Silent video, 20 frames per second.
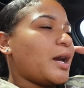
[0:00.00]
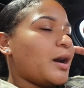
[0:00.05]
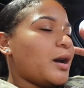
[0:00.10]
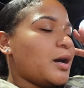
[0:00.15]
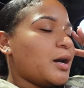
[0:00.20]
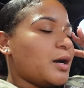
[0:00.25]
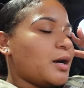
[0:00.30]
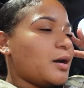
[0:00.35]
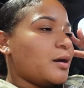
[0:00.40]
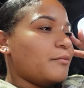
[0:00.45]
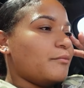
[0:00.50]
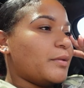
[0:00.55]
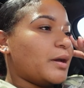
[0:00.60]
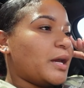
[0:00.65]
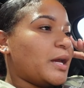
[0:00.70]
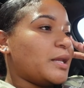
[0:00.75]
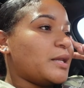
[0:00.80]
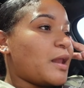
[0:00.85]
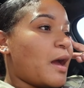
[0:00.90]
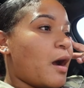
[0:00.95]

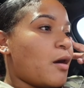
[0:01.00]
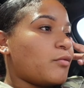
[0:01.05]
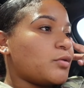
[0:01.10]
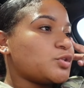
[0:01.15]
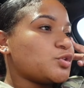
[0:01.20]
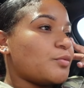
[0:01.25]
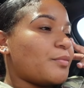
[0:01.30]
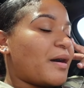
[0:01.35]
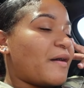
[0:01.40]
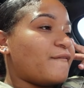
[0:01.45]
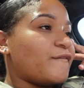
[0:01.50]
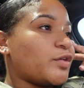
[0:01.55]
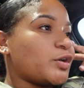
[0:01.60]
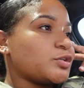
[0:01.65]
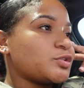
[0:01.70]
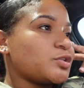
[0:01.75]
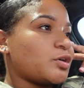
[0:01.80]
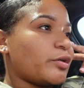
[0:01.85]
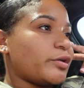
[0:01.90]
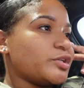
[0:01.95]
And now it's on my
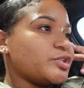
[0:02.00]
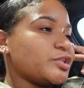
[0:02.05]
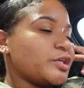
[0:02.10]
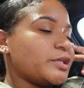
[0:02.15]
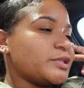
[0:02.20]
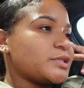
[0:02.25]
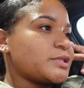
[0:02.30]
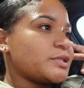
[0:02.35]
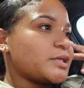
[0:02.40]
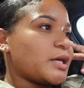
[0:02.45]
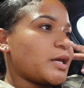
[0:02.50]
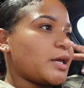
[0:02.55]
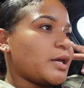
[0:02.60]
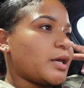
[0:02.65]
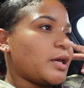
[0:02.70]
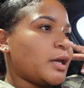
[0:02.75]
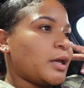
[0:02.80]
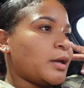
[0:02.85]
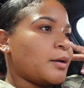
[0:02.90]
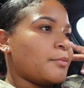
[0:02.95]
first sergeant
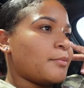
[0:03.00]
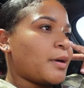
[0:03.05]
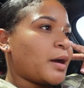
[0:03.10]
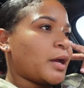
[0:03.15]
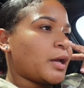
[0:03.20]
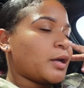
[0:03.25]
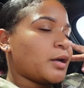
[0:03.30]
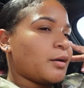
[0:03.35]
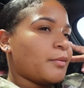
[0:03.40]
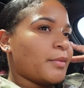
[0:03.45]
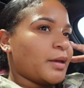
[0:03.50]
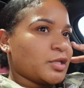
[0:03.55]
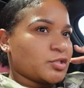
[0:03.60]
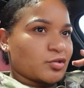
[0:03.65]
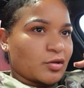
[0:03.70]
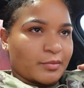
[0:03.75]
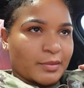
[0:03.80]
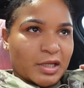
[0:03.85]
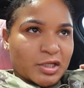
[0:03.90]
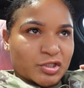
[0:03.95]
and my command
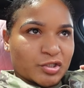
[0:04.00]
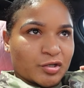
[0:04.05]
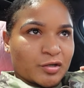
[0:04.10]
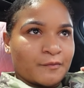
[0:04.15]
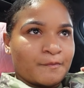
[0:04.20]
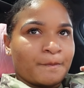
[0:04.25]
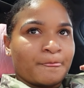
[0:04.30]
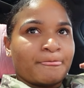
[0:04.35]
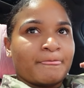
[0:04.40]
sergeant major.